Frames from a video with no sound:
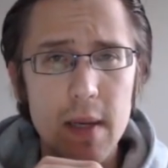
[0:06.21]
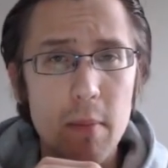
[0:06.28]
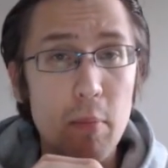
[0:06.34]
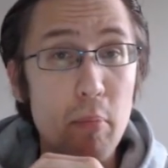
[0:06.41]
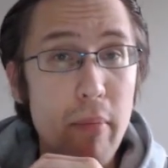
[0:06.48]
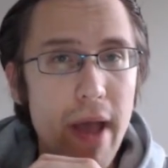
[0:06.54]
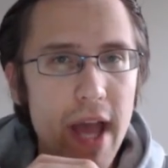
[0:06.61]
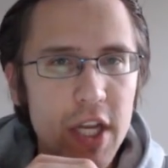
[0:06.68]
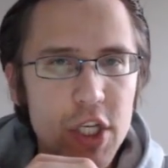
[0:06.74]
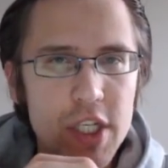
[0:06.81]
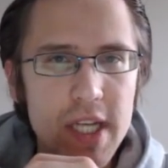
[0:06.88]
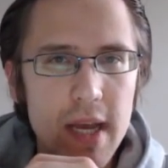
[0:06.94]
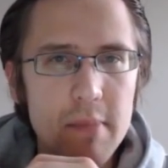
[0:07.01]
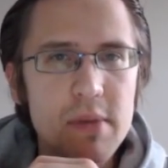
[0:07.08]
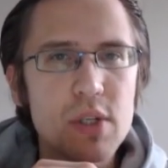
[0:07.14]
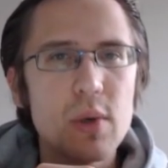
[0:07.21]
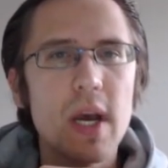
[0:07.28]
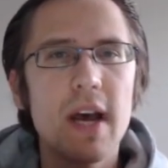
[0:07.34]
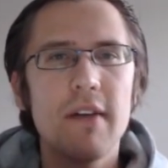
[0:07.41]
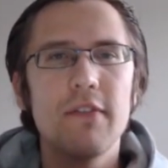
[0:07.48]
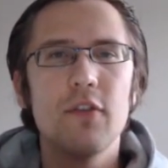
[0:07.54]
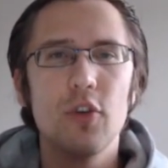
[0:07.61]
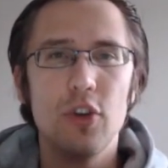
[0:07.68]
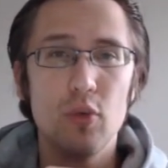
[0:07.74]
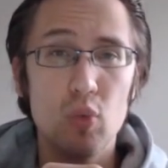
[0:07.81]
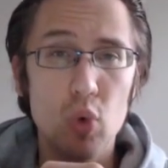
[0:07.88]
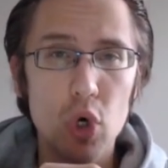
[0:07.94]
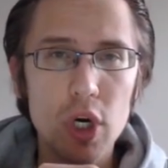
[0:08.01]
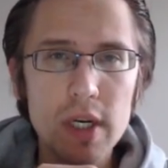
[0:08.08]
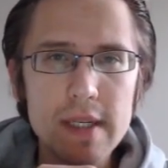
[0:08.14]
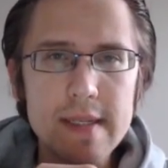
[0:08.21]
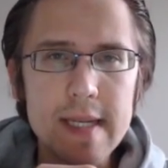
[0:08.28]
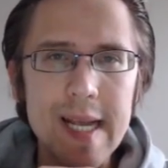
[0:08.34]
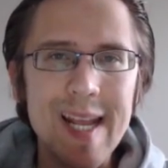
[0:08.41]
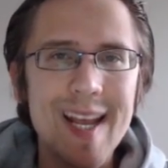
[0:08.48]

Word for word: match types you have for the words,